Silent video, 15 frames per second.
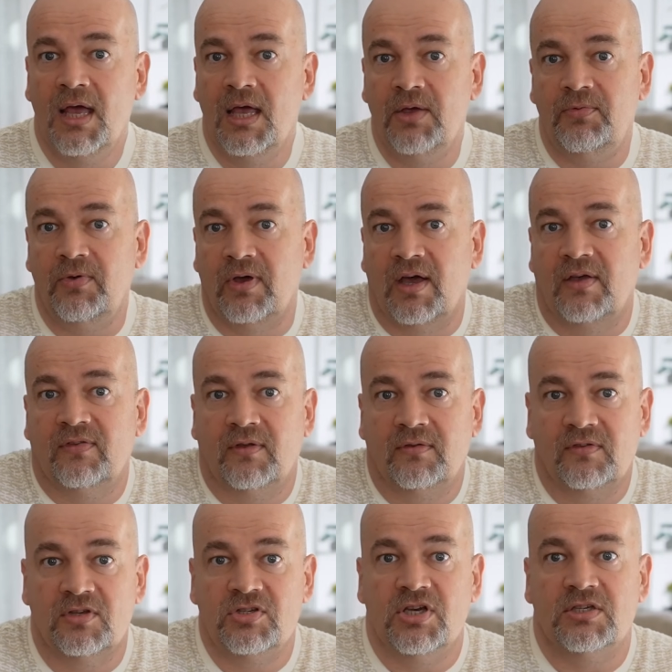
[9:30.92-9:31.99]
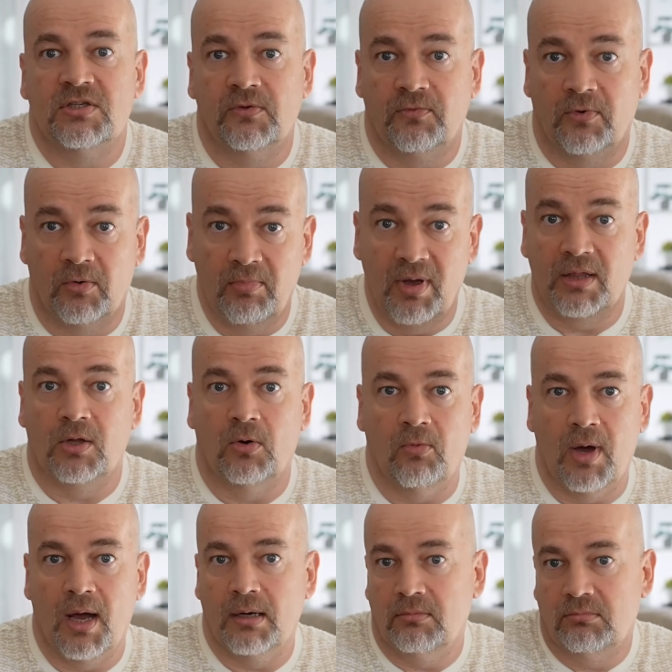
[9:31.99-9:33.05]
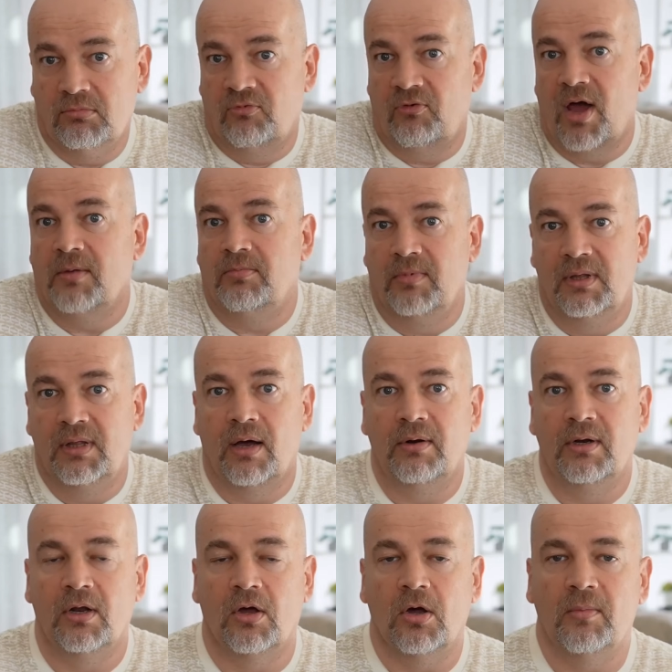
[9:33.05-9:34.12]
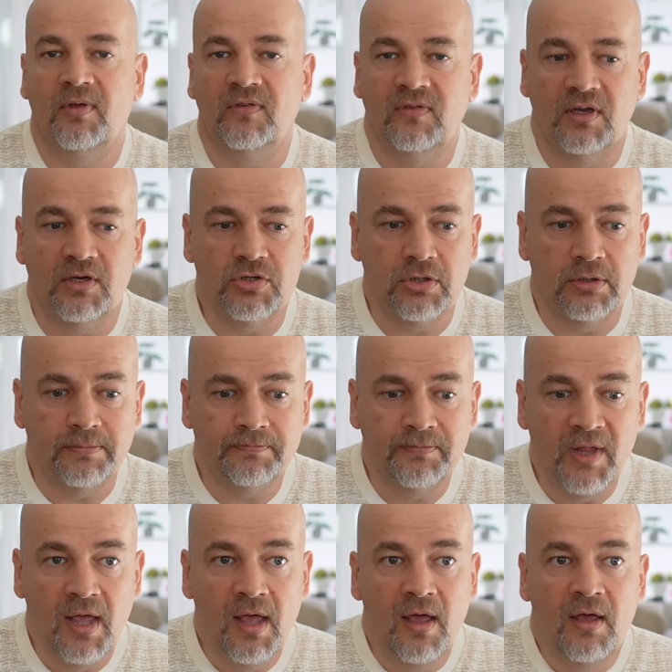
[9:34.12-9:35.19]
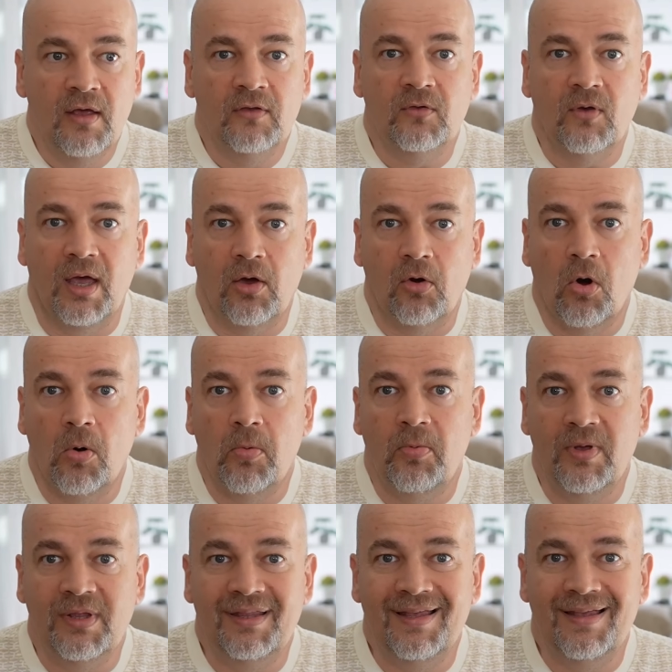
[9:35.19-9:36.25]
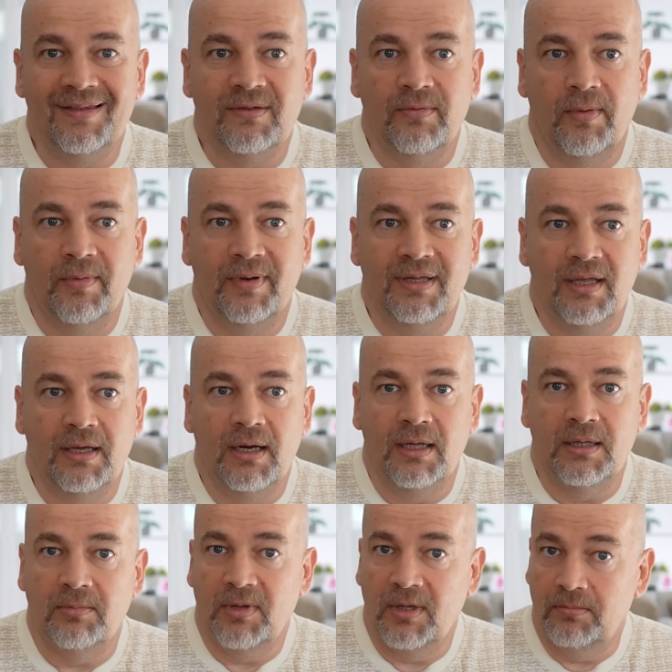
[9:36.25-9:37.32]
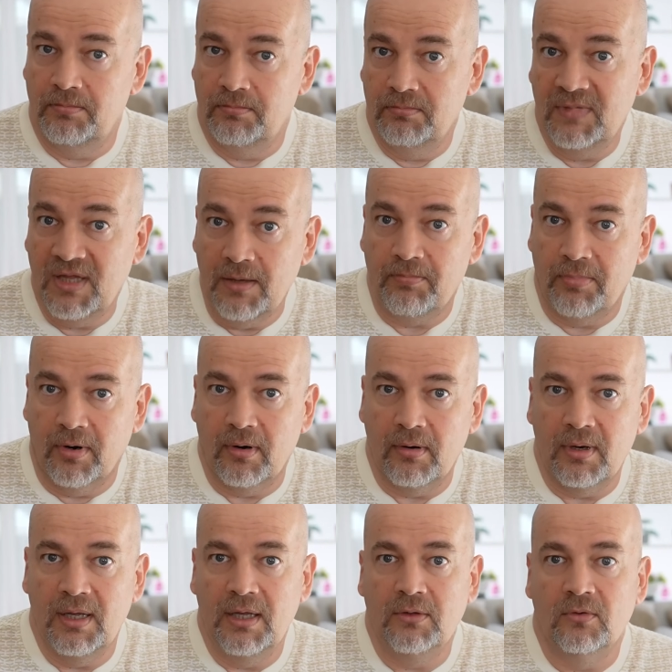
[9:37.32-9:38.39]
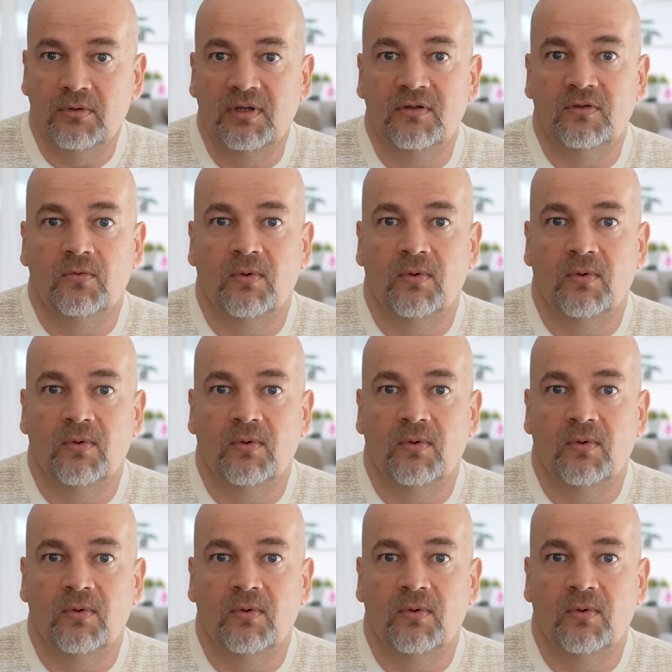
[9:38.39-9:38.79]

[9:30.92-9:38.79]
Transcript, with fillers: If you have some suggestion for a better one, write me down in the comment section. So I hope with this we will dig a little bit deeper into this